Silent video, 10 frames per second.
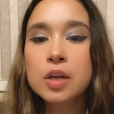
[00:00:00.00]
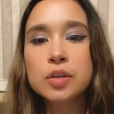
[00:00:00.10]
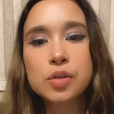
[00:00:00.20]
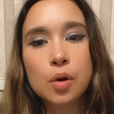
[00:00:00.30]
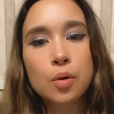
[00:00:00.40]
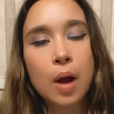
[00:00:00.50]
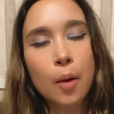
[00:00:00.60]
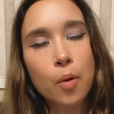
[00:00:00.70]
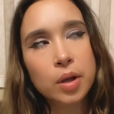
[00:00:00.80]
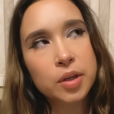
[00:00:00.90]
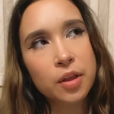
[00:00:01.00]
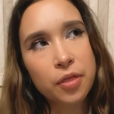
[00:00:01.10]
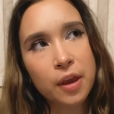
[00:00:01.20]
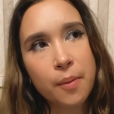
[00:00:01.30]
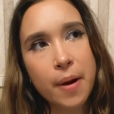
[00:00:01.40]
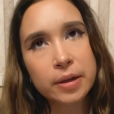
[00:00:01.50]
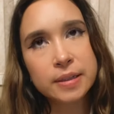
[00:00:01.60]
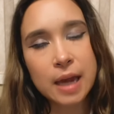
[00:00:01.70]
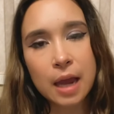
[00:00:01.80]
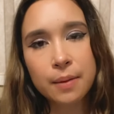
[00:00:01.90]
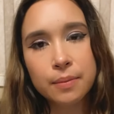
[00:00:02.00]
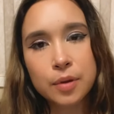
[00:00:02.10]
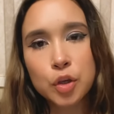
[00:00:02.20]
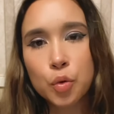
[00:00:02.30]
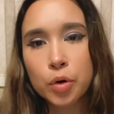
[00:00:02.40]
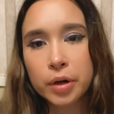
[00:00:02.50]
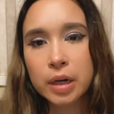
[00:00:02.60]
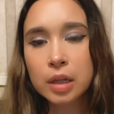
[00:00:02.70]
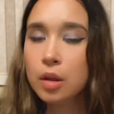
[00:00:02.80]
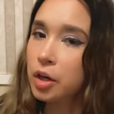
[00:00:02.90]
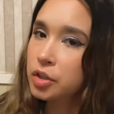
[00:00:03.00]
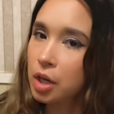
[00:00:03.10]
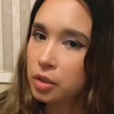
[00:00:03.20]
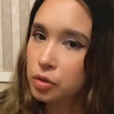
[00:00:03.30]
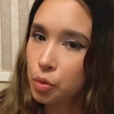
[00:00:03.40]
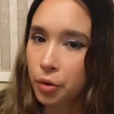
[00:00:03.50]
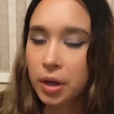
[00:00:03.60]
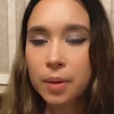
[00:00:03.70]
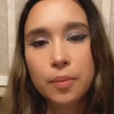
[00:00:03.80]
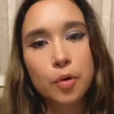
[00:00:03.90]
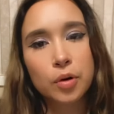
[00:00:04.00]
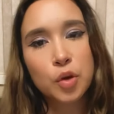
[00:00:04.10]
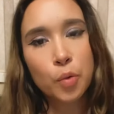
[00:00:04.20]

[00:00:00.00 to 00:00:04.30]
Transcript: So I want you to think about a time you were in a large auditorium, or you